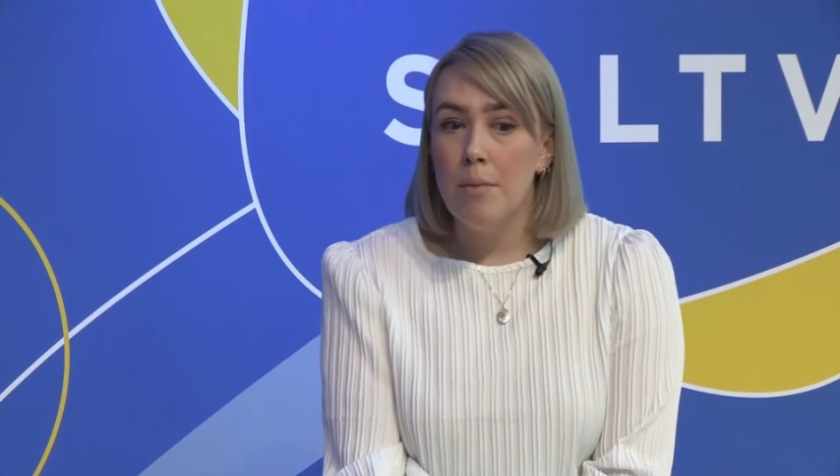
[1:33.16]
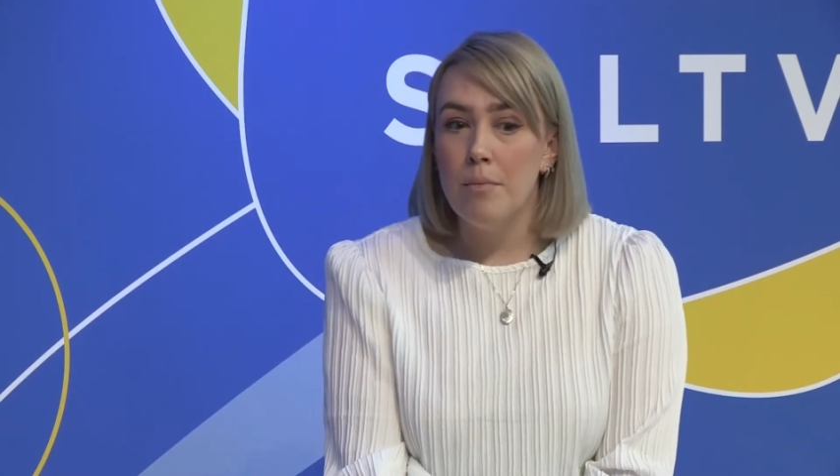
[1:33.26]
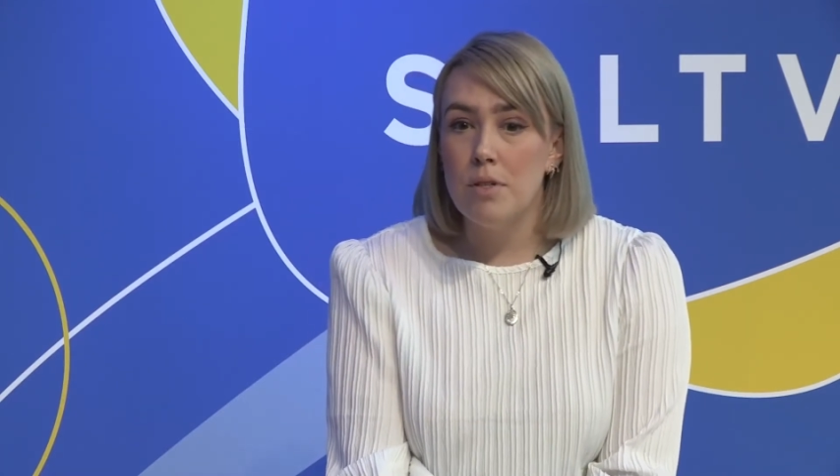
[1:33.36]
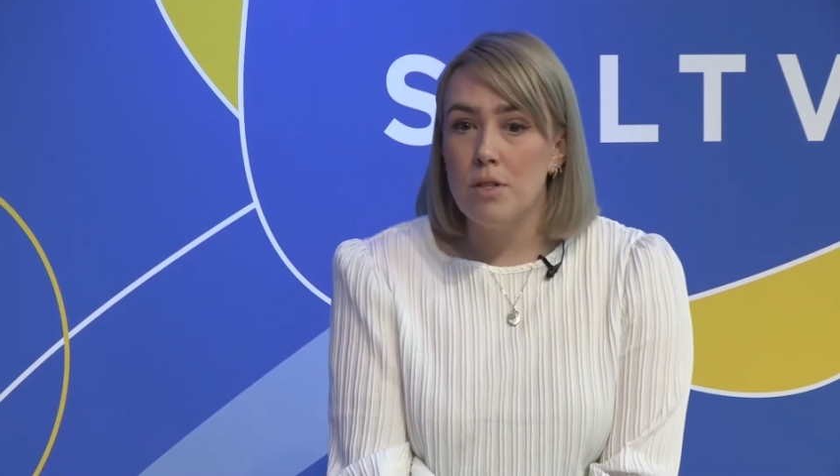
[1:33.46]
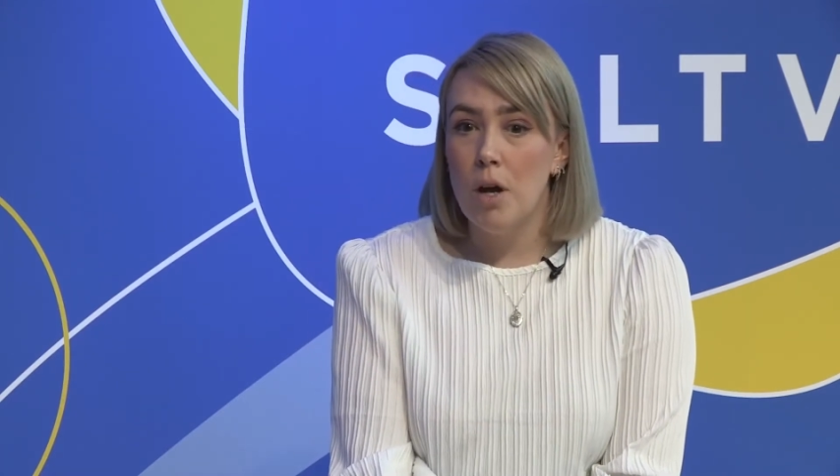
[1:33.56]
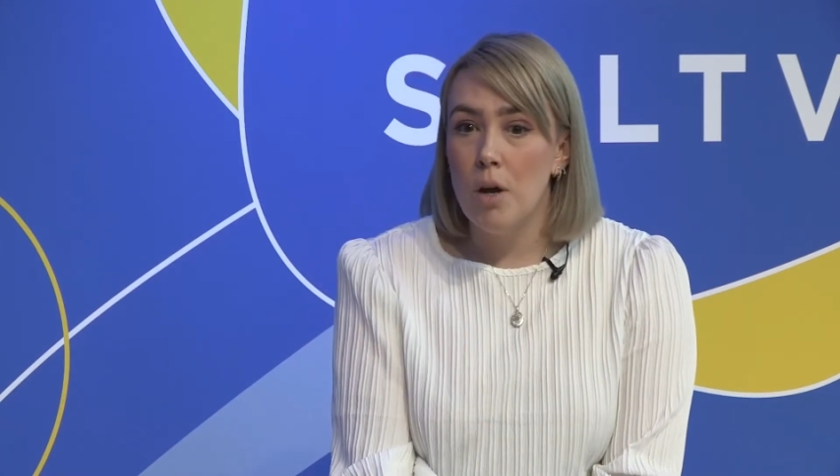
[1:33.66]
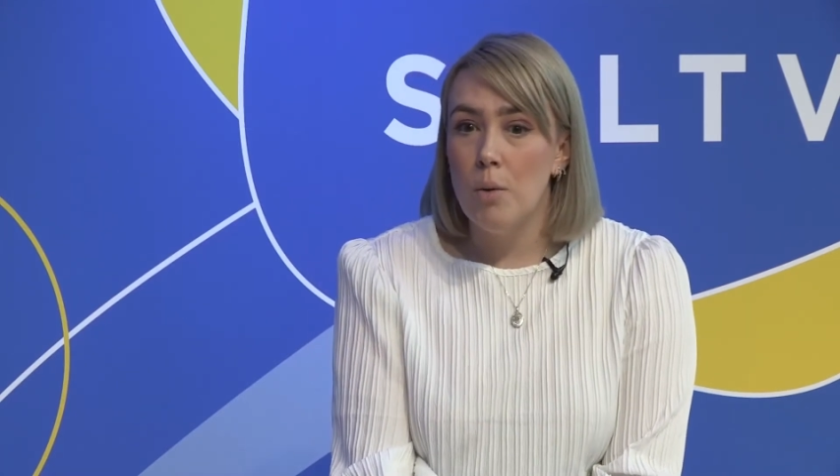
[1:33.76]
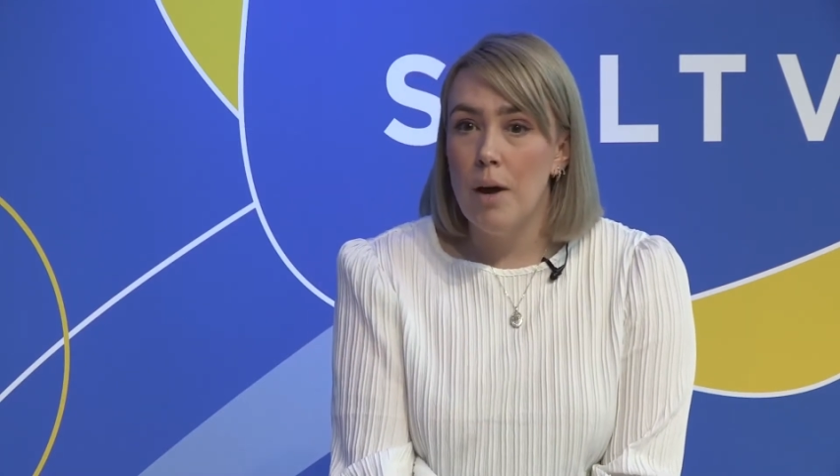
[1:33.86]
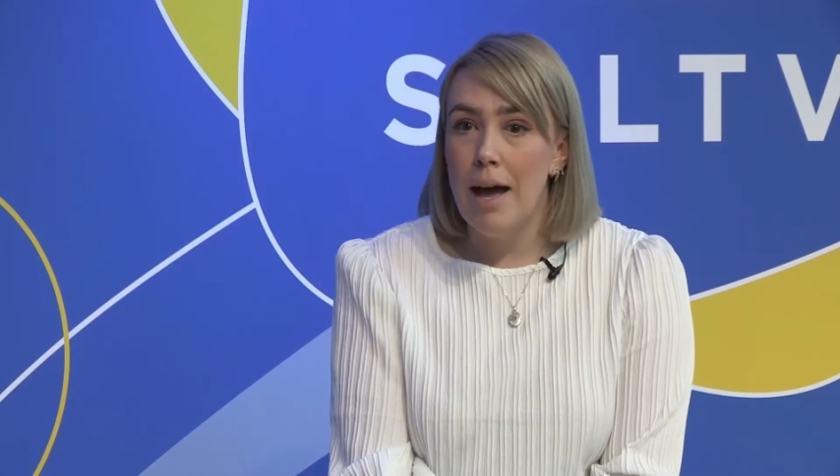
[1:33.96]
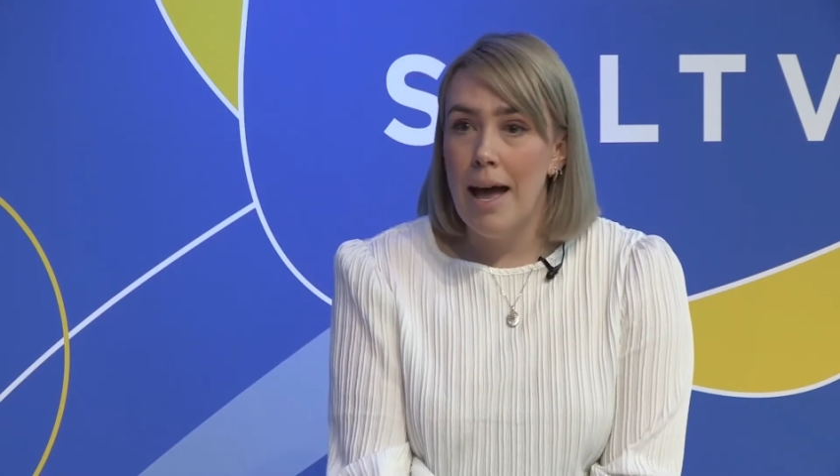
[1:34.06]

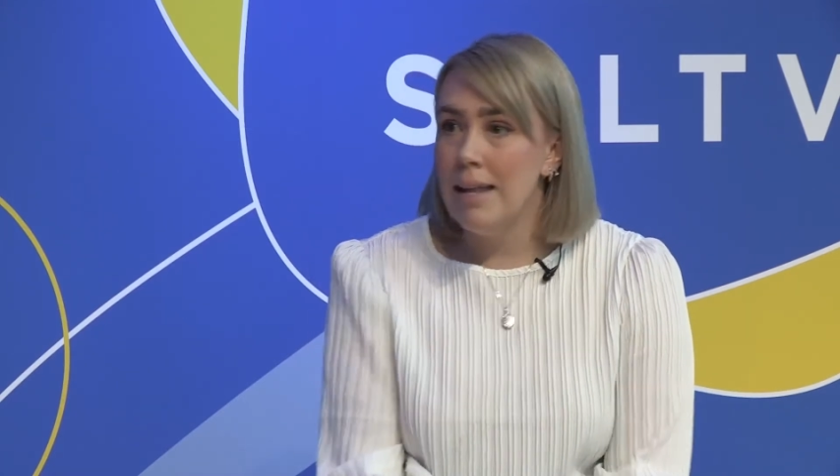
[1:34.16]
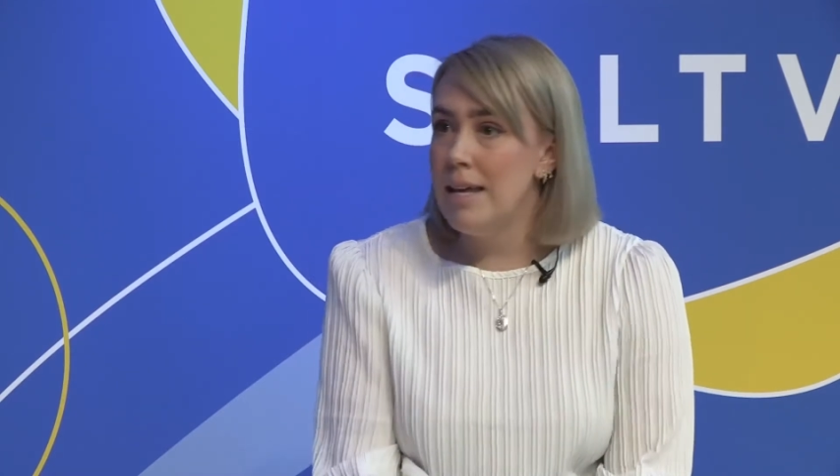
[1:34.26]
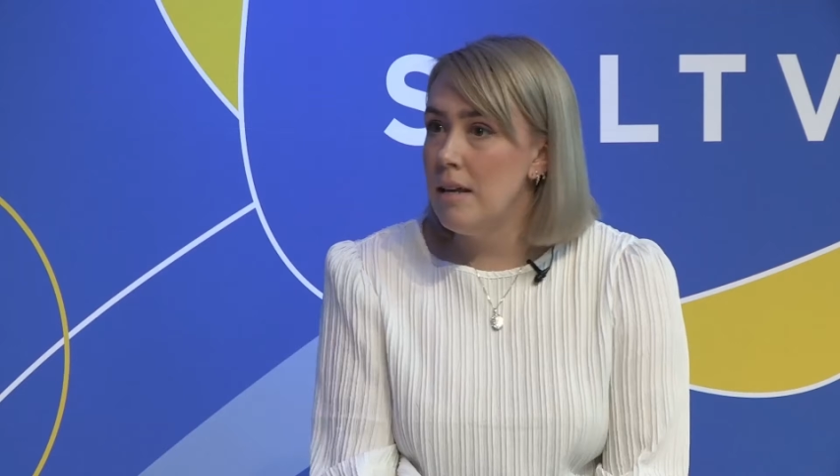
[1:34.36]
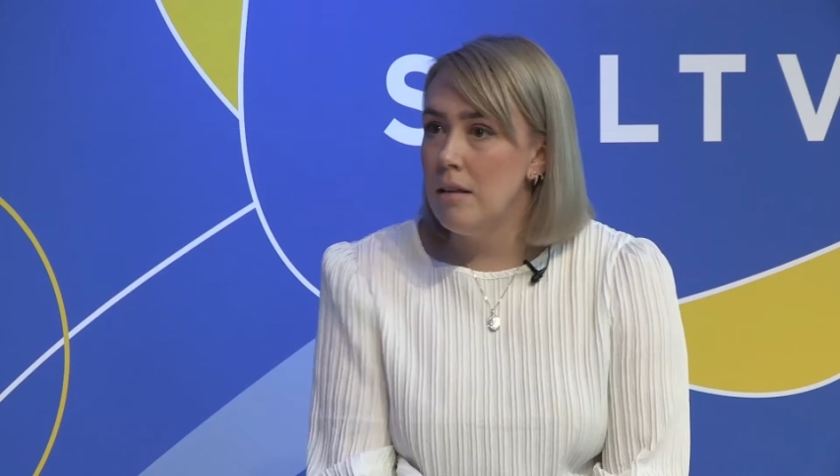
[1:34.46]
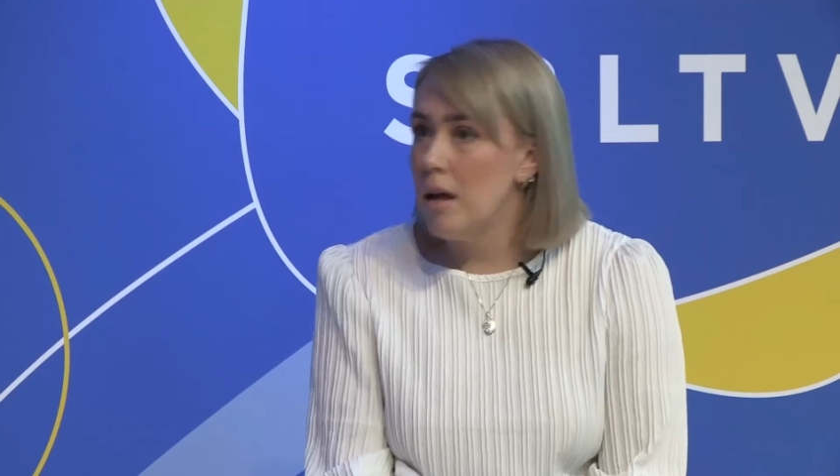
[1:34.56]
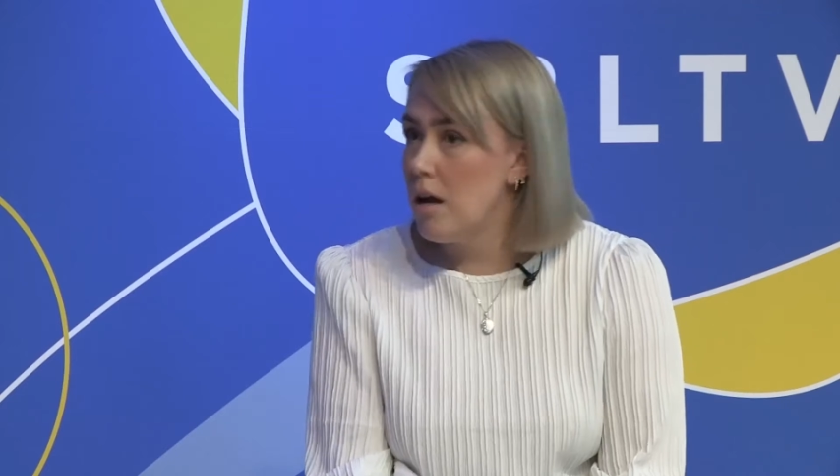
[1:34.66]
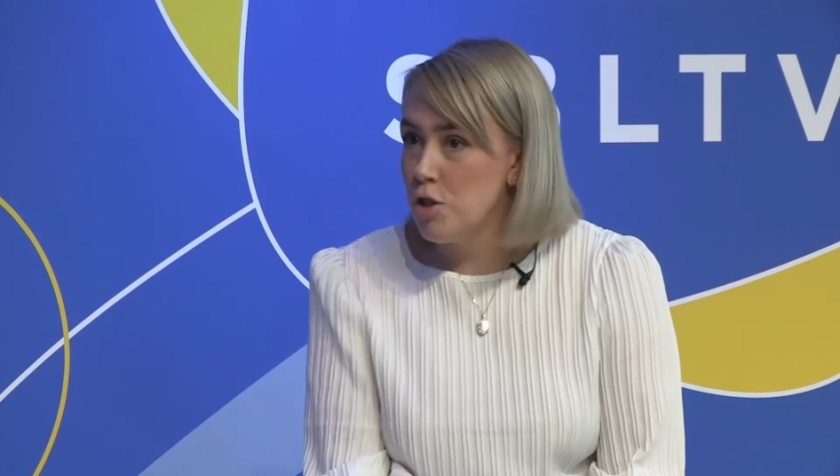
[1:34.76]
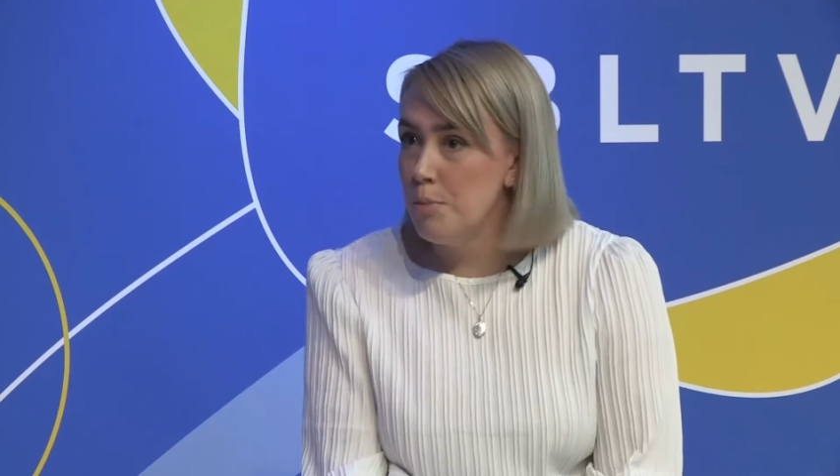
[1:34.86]
So any large